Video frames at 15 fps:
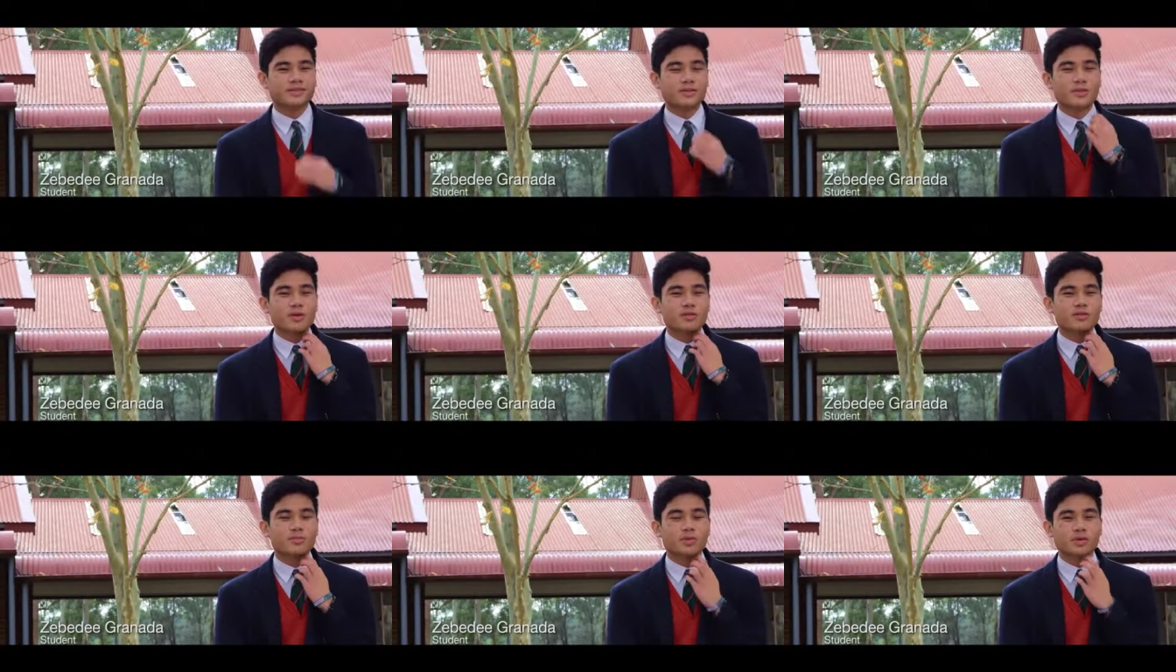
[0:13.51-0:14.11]
the
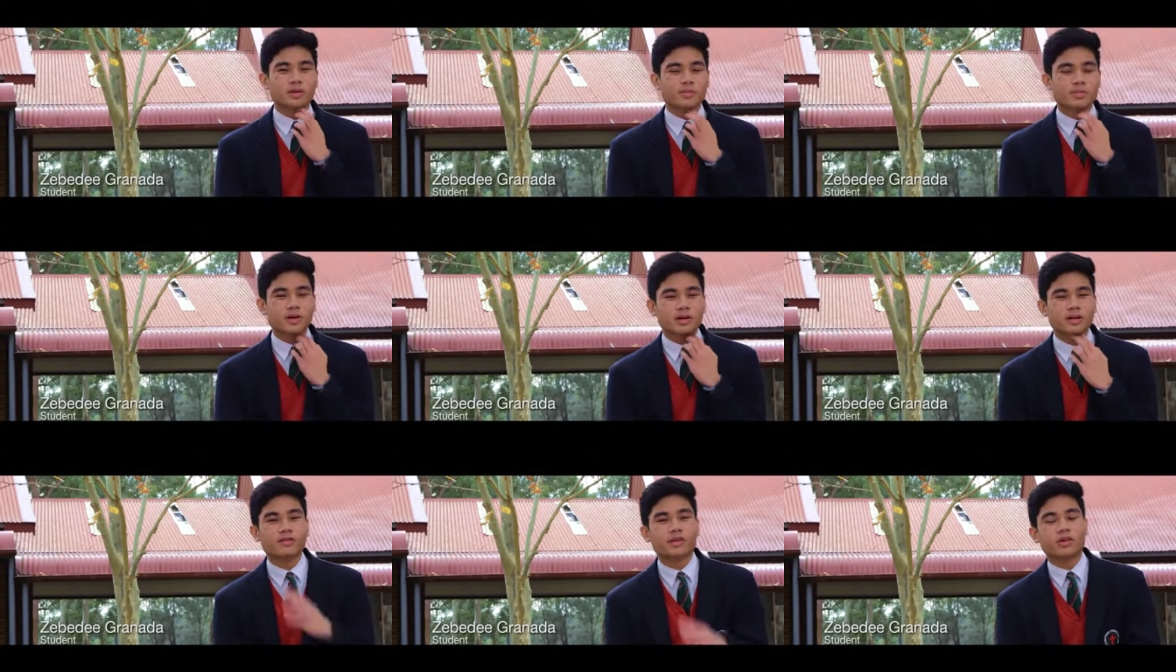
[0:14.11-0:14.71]
most important
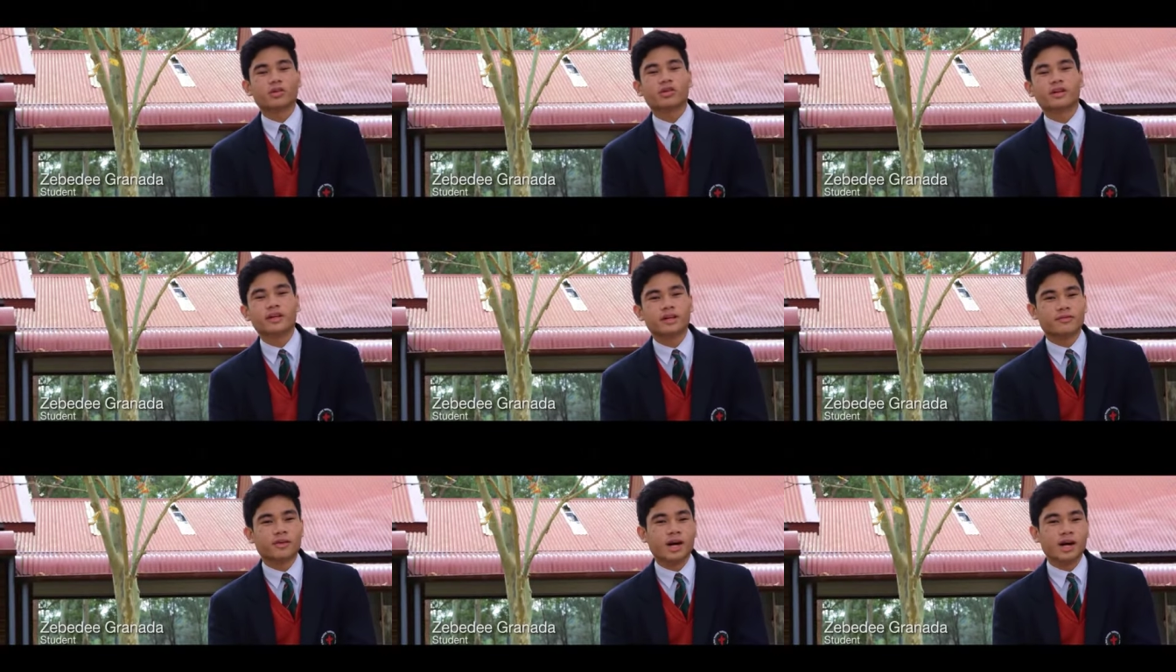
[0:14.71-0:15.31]
part of our learning
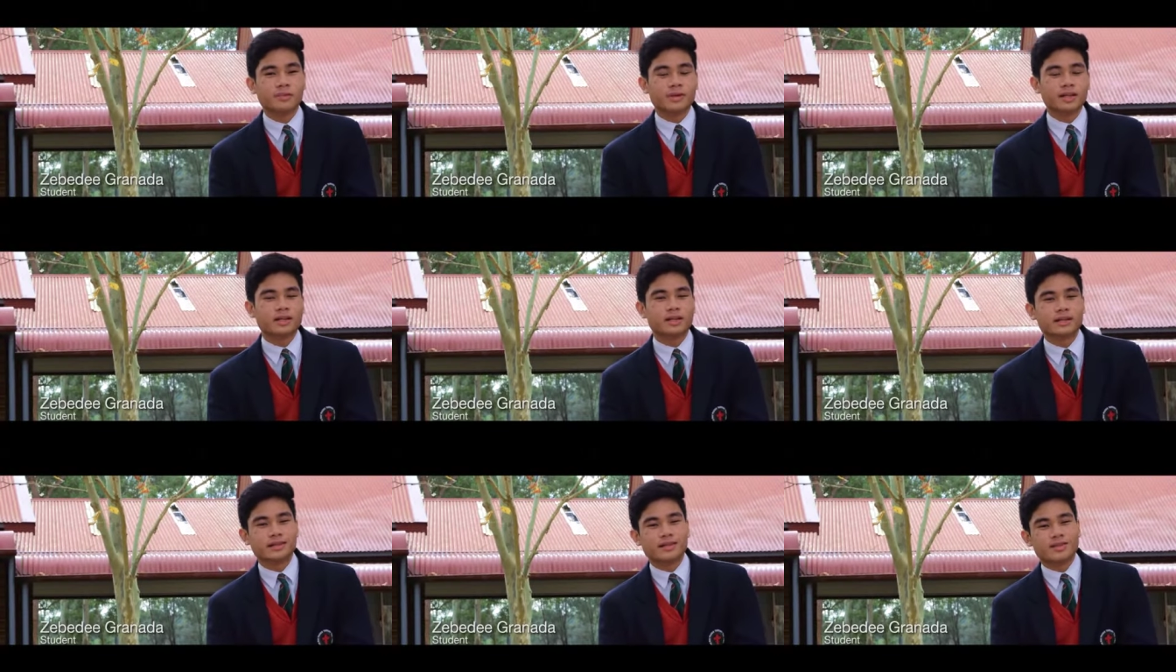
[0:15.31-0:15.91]

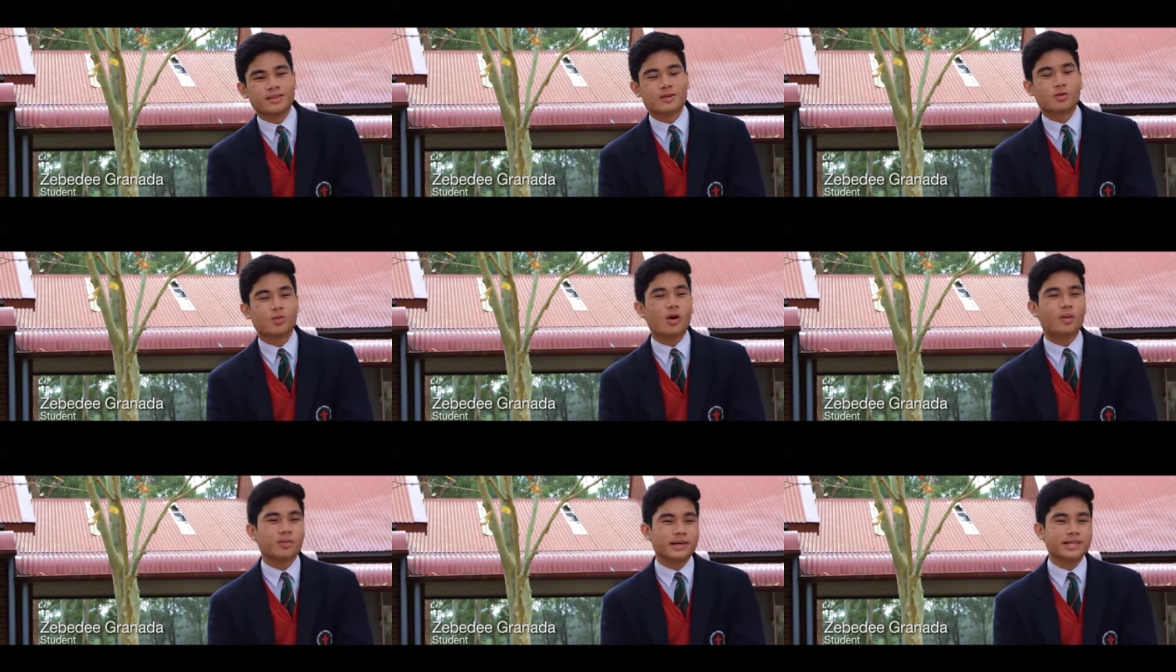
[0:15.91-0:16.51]
environment is
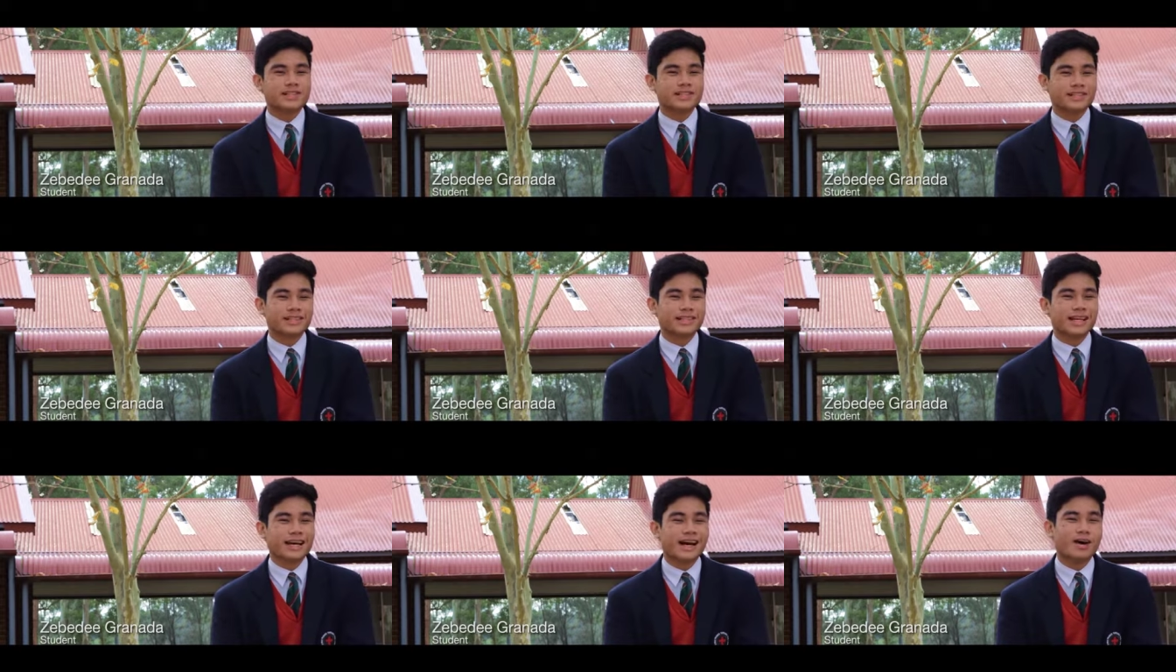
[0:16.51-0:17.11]
cooperation
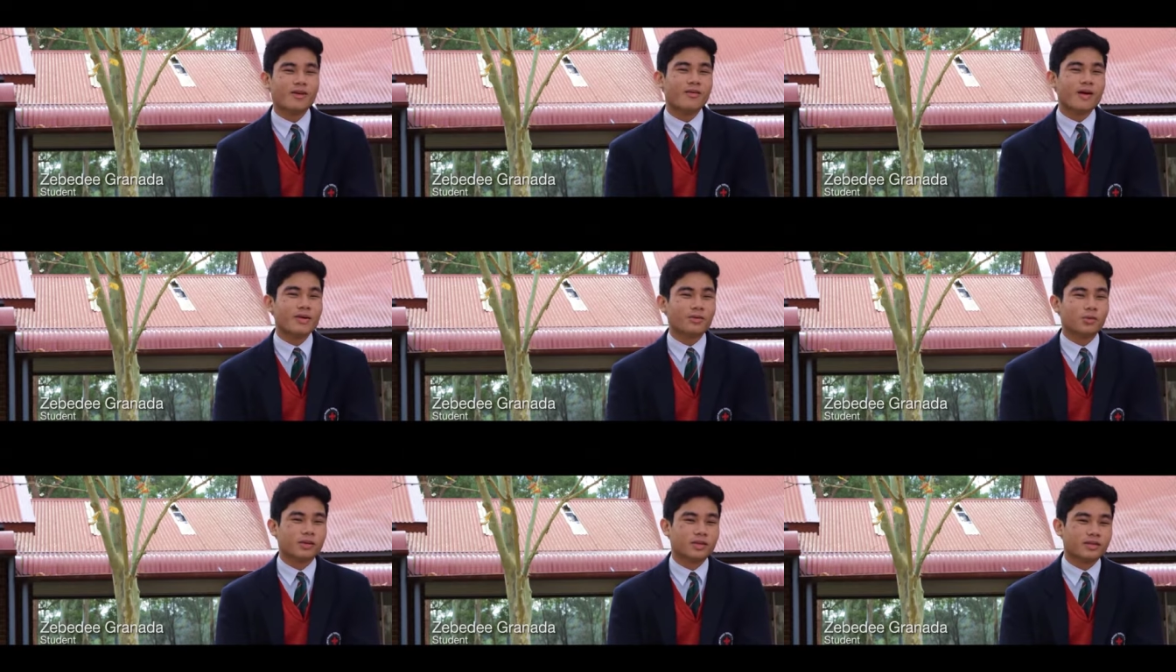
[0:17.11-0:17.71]
and how
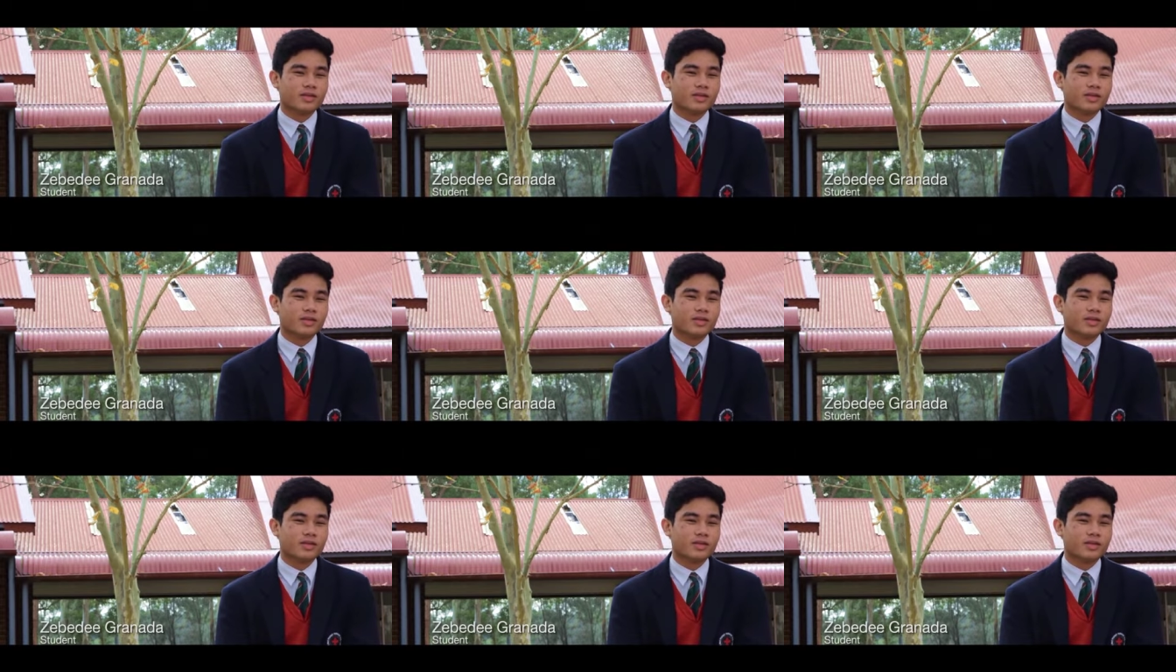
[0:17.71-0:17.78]
everyone is